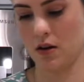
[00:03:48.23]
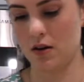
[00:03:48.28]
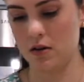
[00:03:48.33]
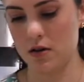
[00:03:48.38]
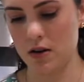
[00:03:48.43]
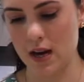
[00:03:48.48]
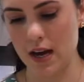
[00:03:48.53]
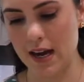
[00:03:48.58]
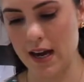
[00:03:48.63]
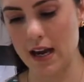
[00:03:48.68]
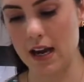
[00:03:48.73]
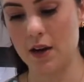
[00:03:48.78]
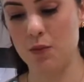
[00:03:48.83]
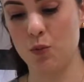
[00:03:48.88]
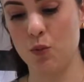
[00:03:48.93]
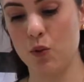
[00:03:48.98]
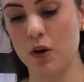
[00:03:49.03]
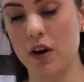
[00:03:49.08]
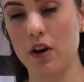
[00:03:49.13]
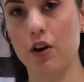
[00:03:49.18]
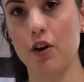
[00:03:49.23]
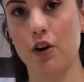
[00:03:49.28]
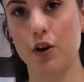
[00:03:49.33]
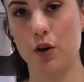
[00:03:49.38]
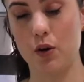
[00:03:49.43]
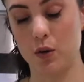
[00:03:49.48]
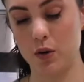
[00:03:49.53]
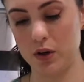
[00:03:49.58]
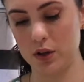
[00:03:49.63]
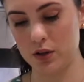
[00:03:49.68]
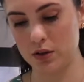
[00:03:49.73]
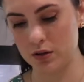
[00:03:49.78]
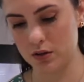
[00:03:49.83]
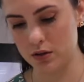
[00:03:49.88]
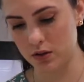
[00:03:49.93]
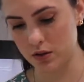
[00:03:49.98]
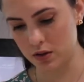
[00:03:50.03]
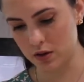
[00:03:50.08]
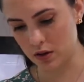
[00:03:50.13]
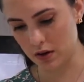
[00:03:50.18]
Okay, and we are going to
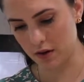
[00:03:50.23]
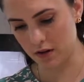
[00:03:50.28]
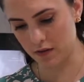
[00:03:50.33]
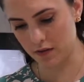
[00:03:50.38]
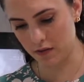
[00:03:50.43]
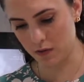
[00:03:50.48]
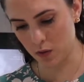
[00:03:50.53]
start